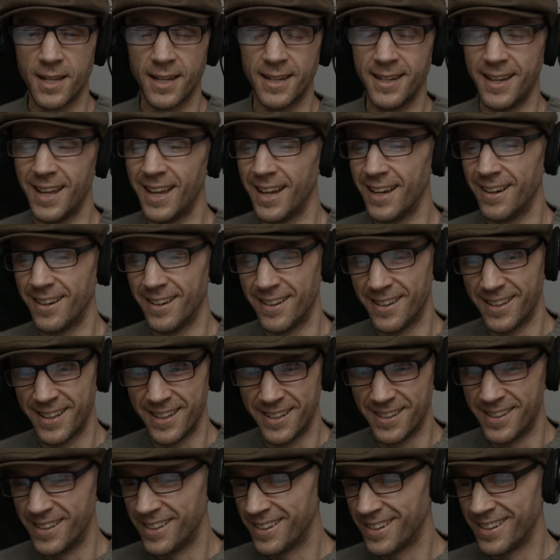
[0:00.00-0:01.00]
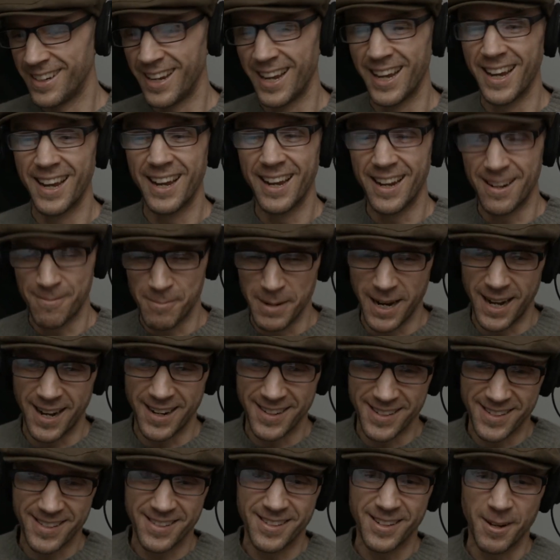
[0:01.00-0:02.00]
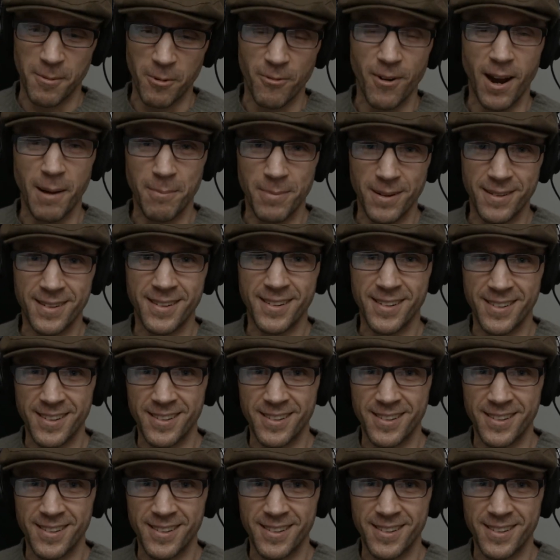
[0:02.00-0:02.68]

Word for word: And then, yeah, I'm an artist, I'm a rapper,